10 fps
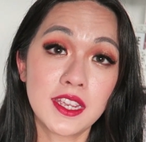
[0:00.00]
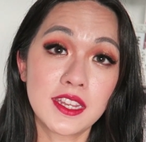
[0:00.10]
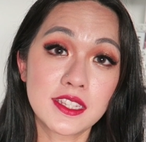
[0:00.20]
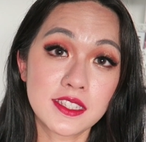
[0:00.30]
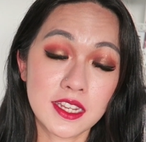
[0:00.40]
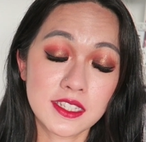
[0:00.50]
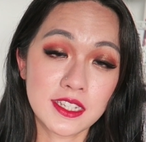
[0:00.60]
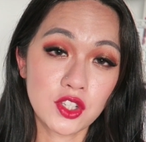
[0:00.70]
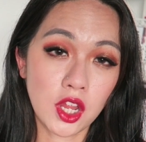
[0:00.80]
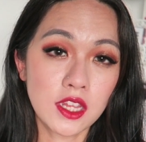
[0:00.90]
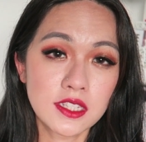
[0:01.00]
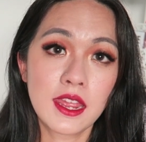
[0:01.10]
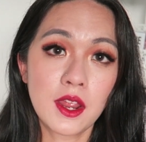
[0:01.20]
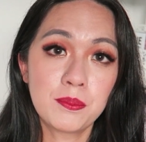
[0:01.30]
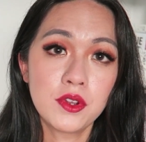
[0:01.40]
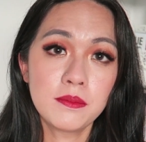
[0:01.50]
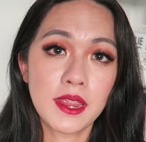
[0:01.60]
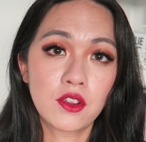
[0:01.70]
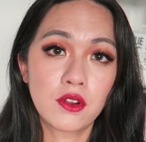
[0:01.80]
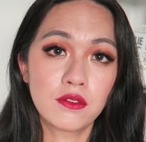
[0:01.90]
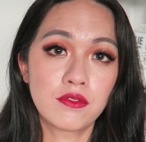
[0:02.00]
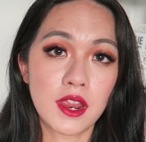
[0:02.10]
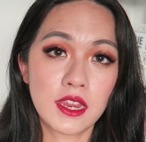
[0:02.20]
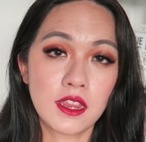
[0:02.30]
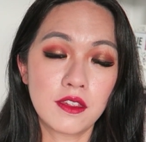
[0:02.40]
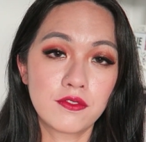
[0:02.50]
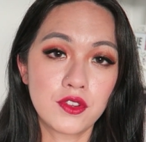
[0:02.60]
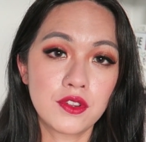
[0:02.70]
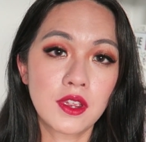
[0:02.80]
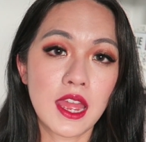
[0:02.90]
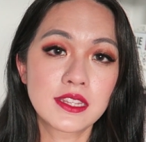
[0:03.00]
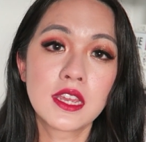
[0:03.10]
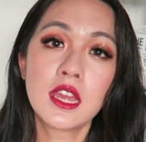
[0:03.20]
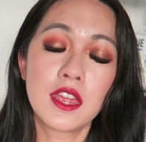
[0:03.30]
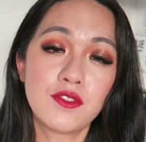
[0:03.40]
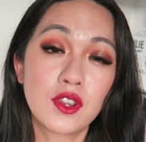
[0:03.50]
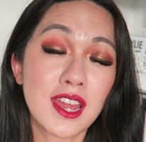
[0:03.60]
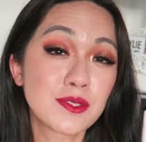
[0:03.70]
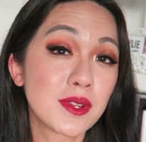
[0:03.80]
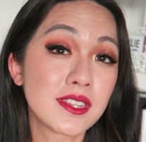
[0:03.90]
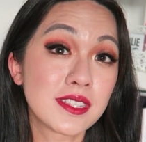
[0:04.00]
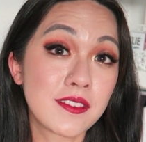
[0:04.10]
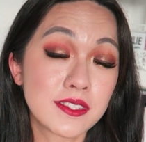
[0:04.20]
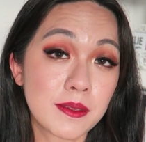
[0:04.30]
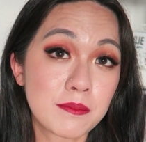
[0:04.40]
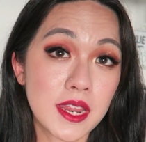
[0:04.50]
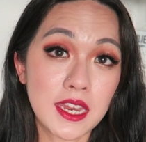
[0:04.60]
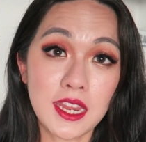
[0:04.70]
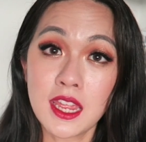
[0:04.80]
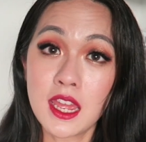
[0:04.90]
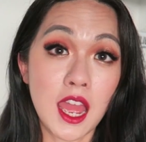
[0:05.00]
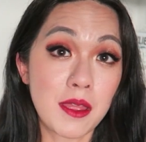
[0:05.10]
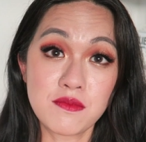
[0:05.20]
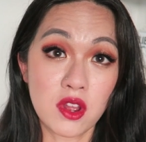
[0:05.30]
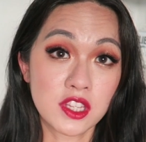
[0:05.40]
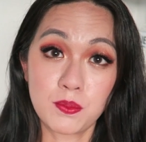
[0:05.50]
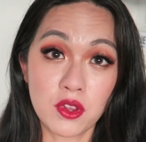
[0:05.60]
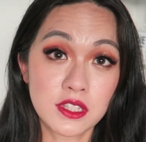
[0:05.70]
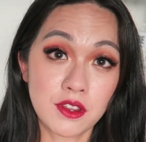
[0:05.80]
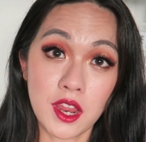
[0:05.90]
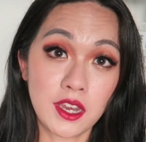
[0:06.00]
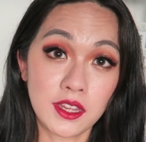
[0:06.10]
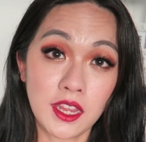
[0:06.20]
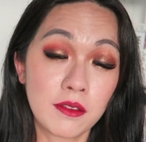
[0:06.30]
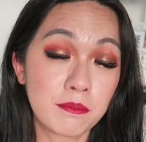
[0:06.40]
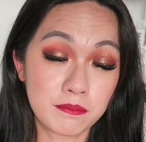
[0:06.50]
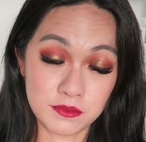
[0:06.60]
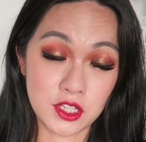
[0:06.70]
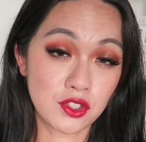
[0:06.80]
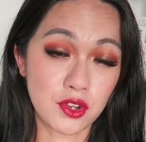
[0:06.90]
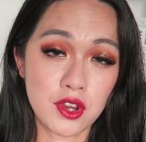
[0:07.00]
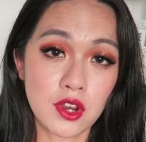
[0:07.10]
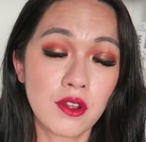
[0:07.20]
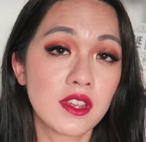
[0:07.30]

It is $16, and I'll put my code right here for you guys if you guys want to save some money. I'm not sponsored or anything, just so you know.